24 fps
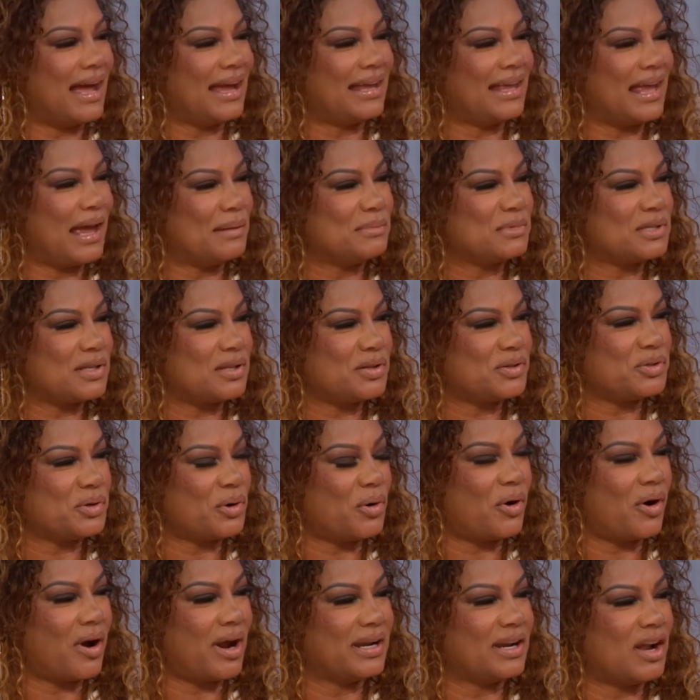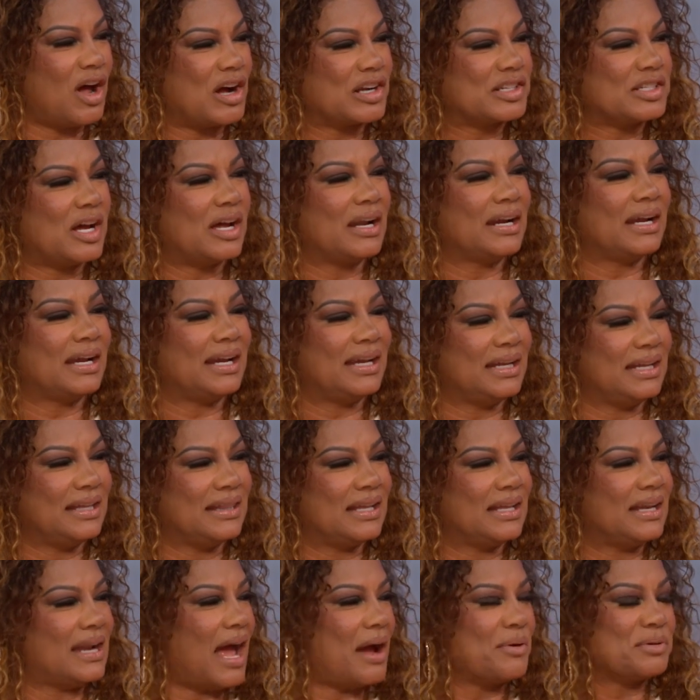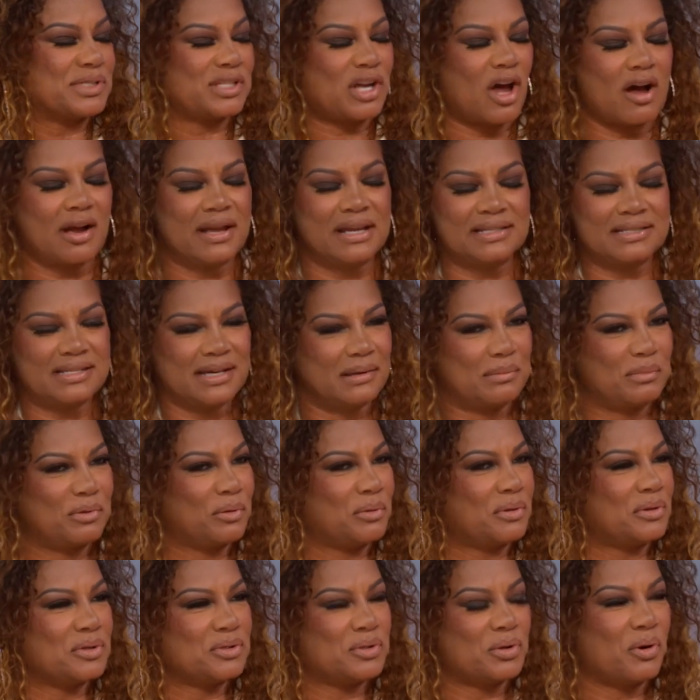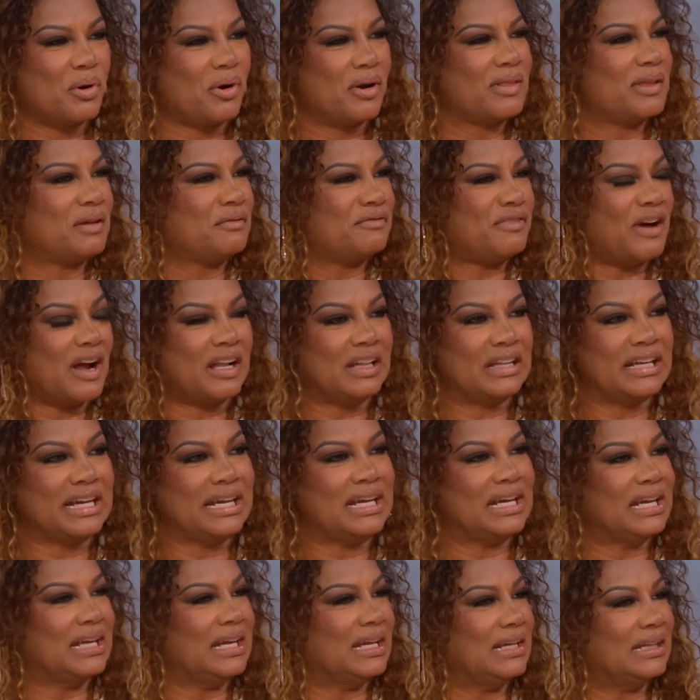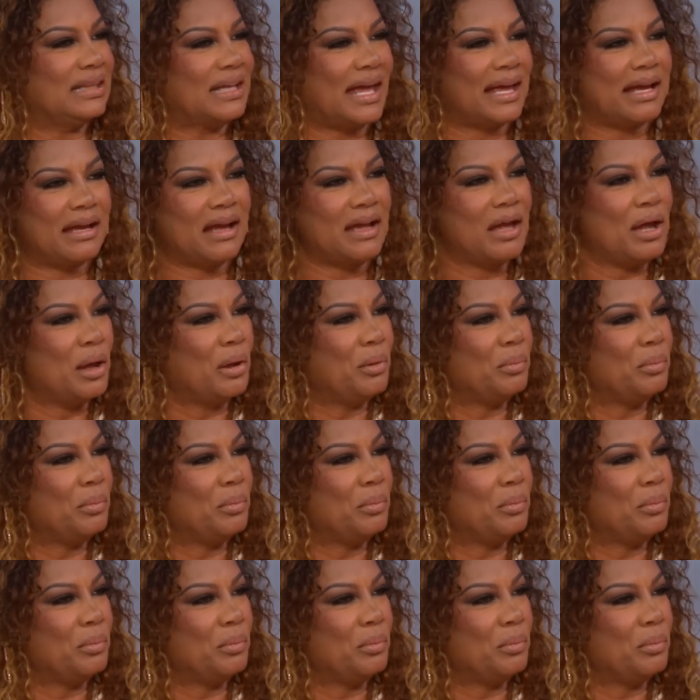I came to the door, I knocked on it, and I was talking to him through the door, and then finally he like